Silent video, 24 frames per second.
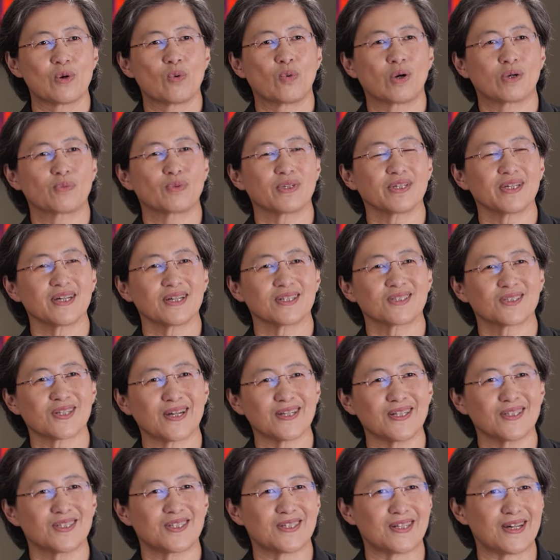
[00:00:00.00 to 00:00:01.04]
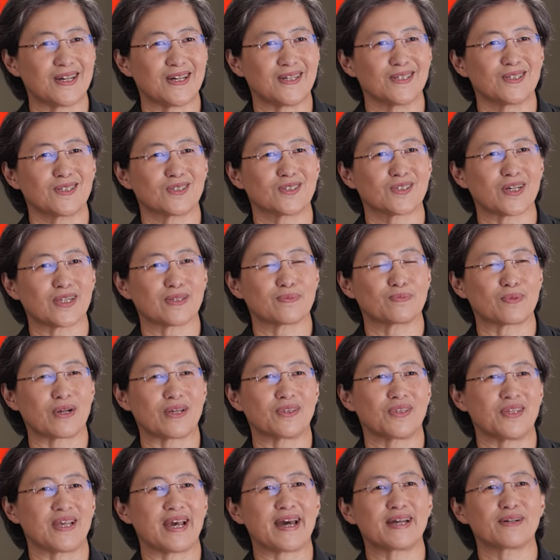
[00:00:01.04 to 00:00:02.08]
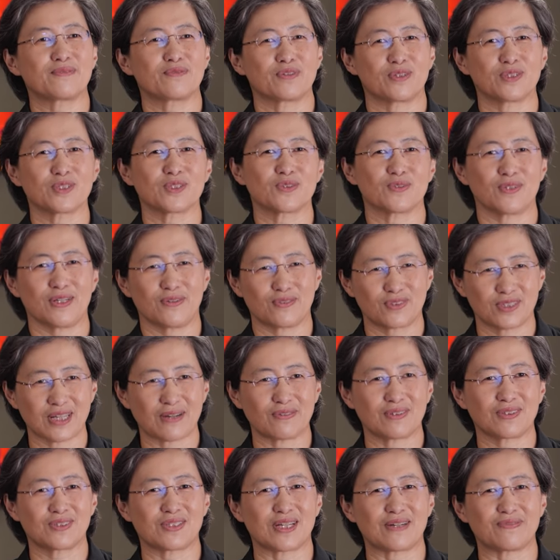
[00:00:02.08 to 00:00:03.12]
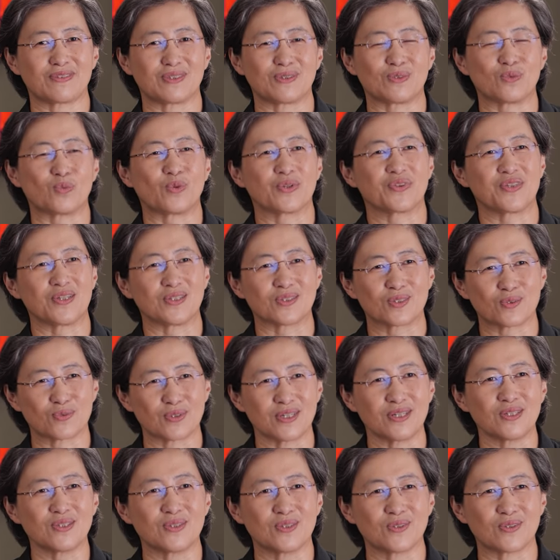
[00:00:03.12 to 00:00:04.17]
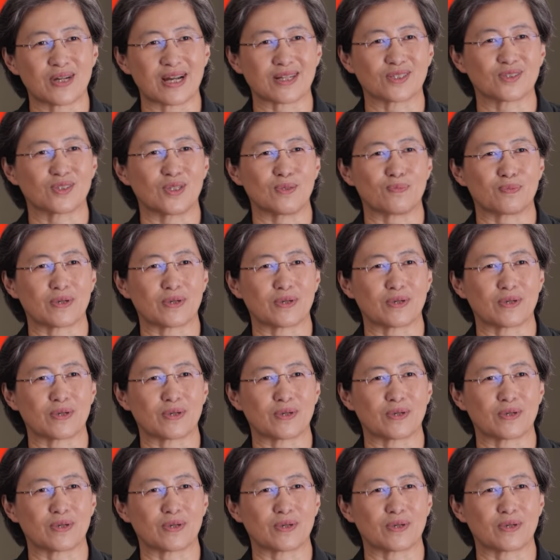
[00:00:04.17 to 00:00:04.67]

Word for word: We're really excited today to celebrate the anniversary of 7.7 with these three new XT